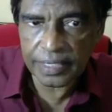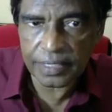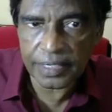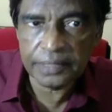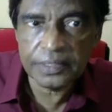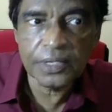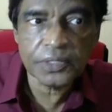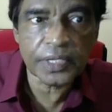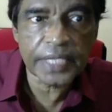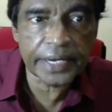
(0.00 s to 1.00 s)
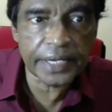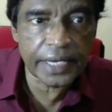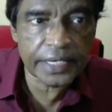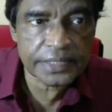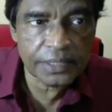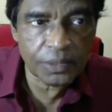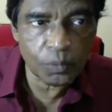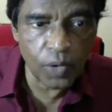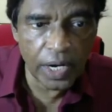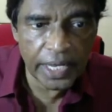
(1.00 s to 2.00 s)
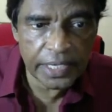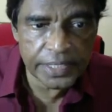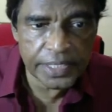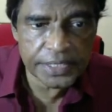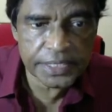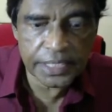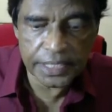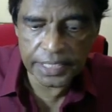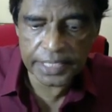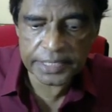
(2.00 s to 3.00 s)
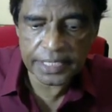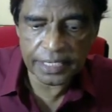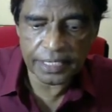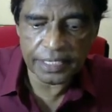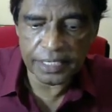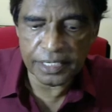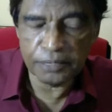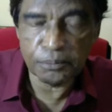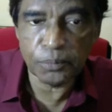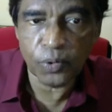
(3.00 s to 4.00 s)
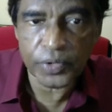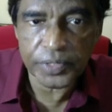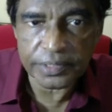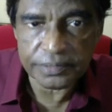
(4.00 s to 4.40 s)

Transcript: Right? So that is why literature is important.